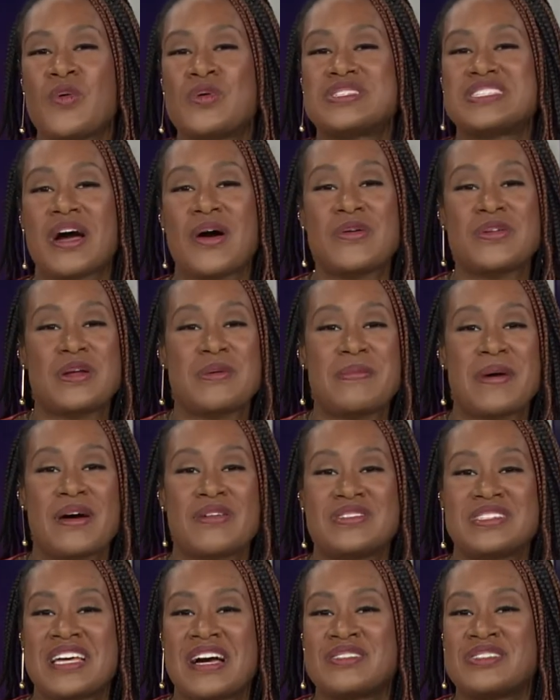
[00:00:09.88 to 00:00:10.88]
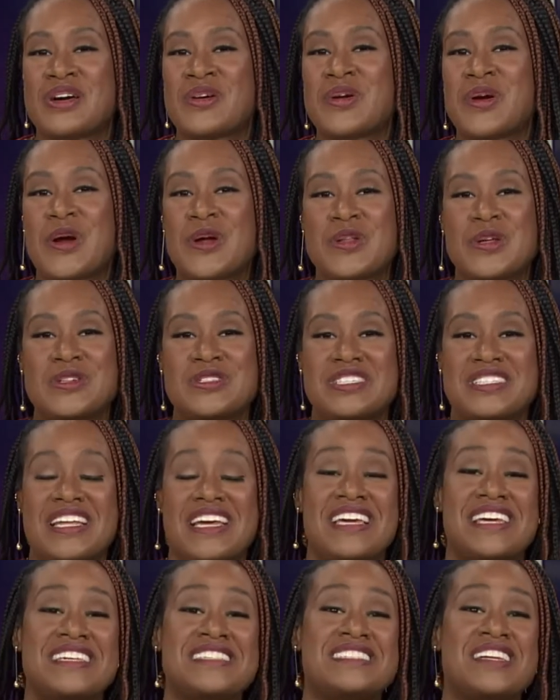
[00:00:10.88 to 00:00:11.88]
was out and about in downtown earlier
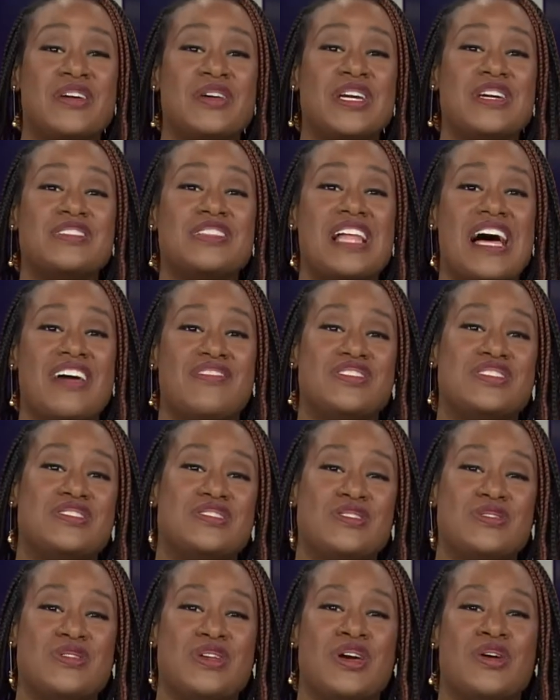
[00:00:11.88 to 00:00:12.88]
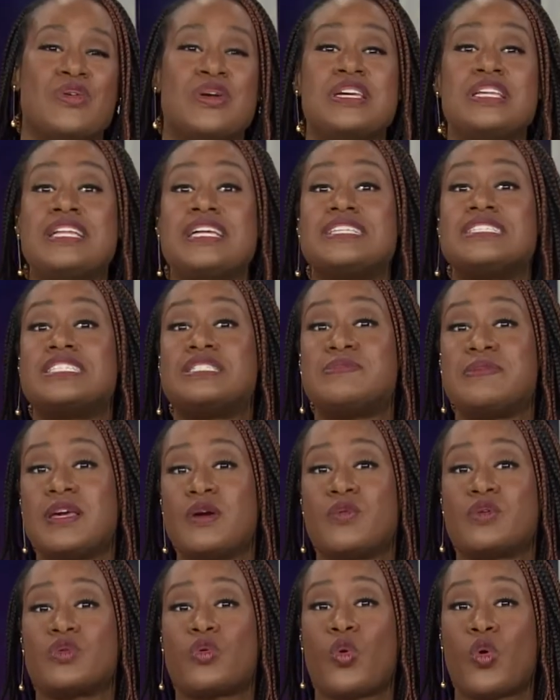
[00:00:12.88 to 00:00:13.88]
today. He's now here live in studio. He did
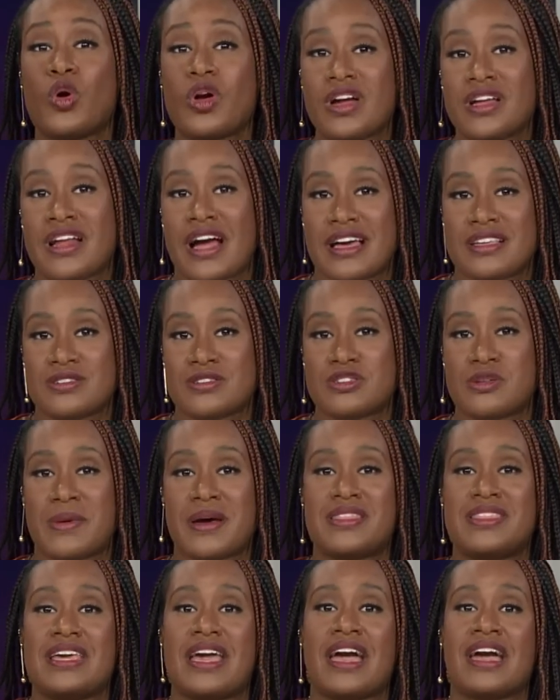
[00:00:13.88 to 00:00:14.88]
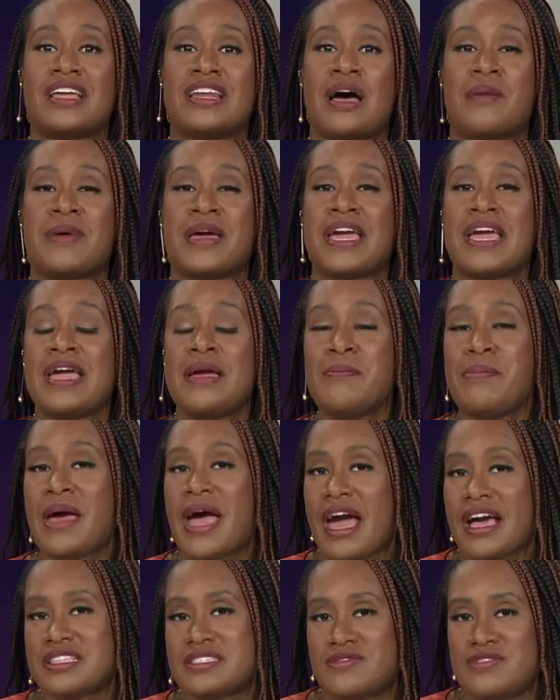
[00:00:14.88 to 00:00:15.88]
speak with organizers about the economic
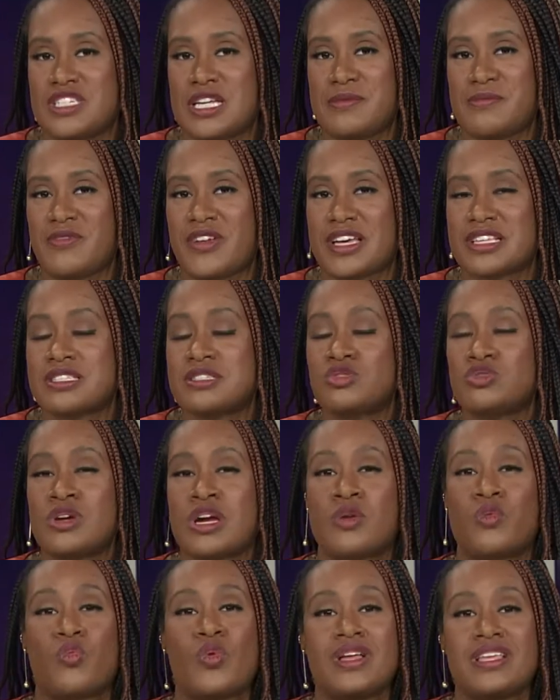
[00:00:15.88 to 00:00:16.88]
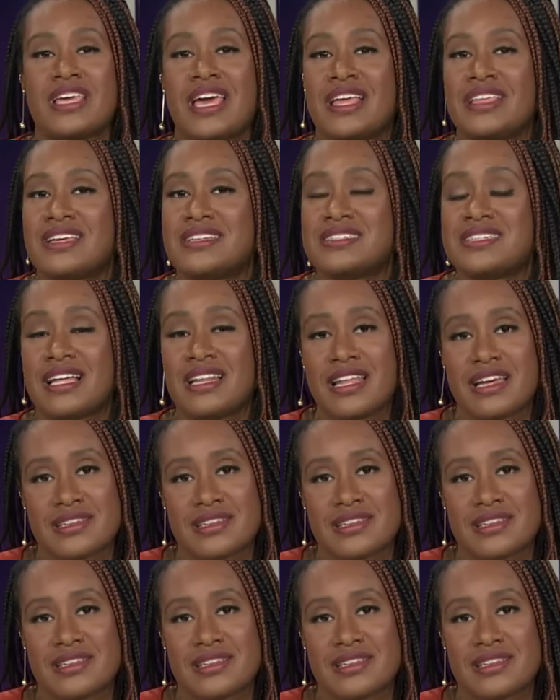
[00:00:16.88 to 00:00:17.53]
impacts of Jeep Fest. Trent, what can you tell